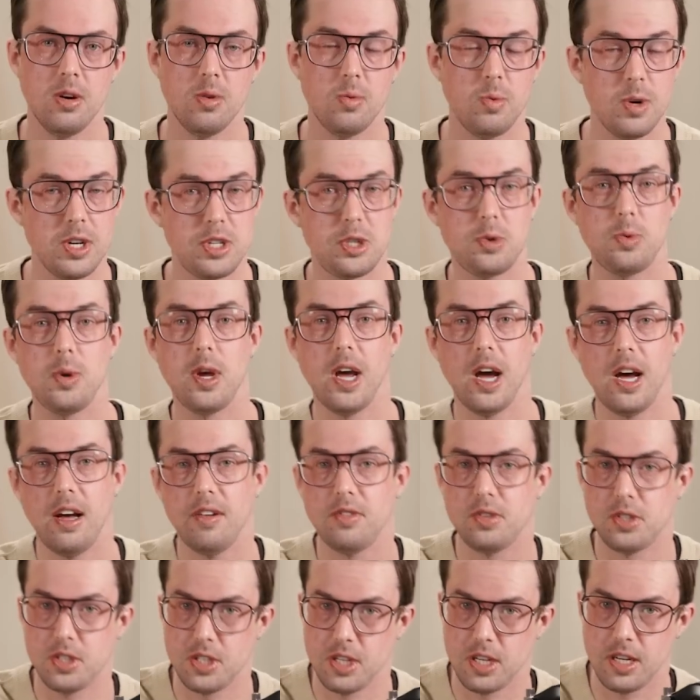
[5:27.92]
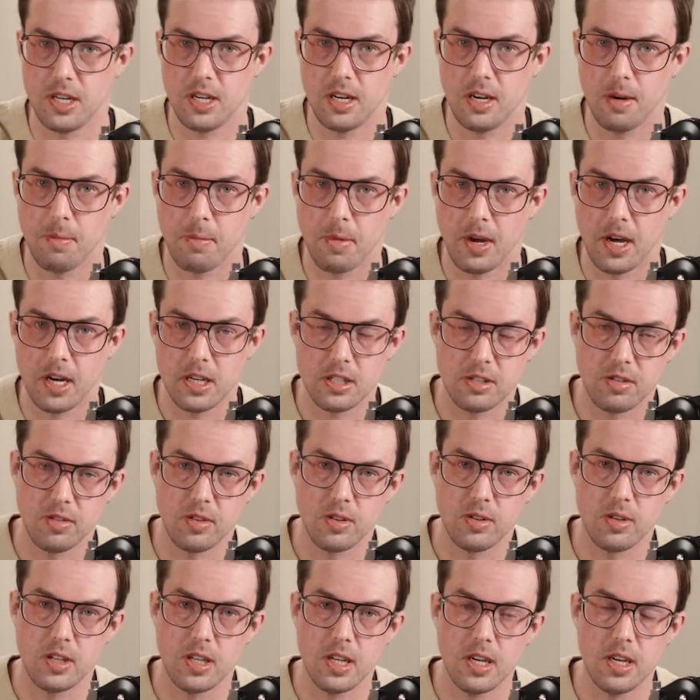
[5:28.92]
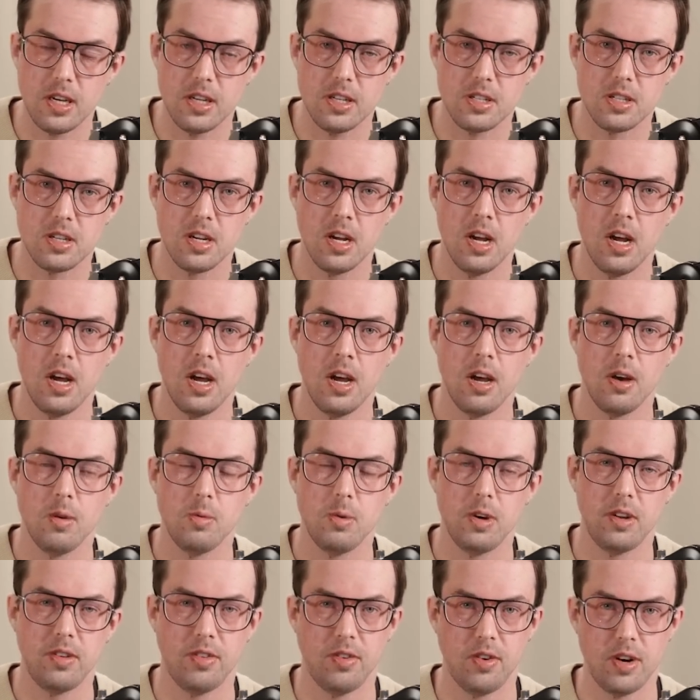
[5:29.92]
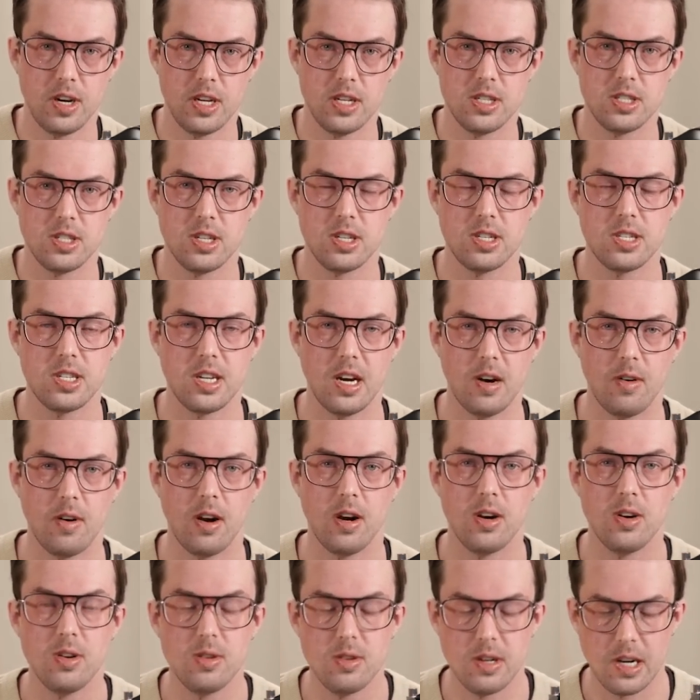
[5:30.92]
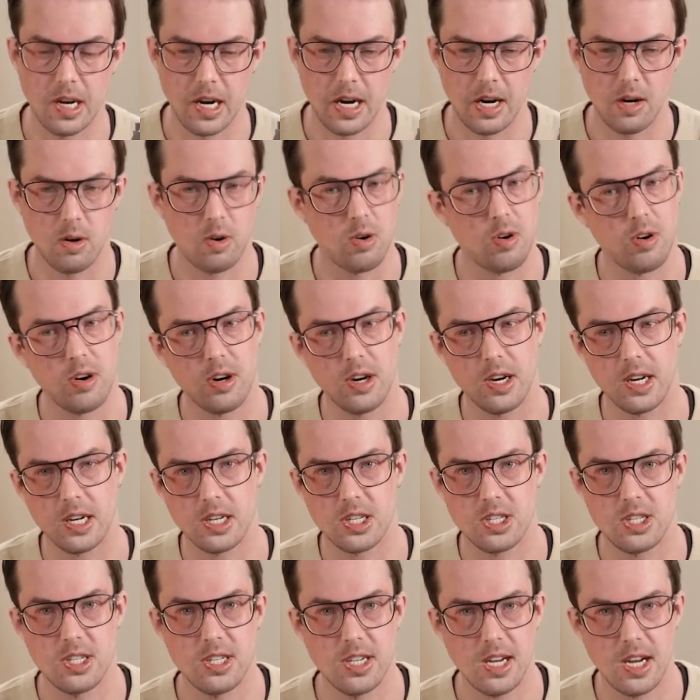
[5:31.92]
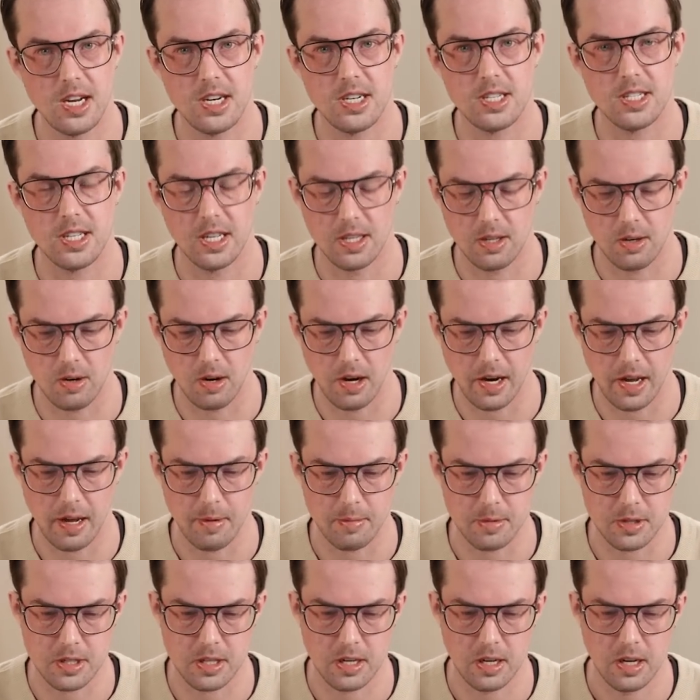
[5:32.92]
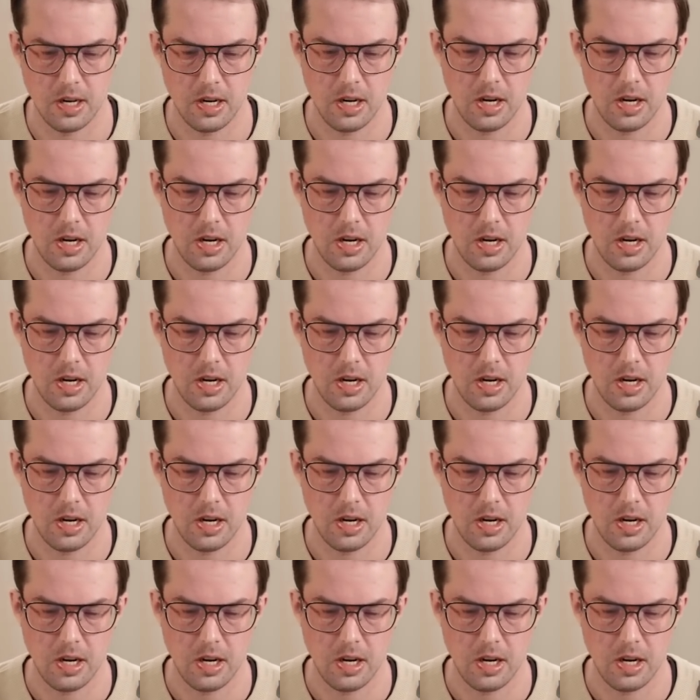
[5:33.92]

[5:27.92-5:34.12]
which we have seen in the past few years with, for instance, Terra Luna or an exchange that collapsed.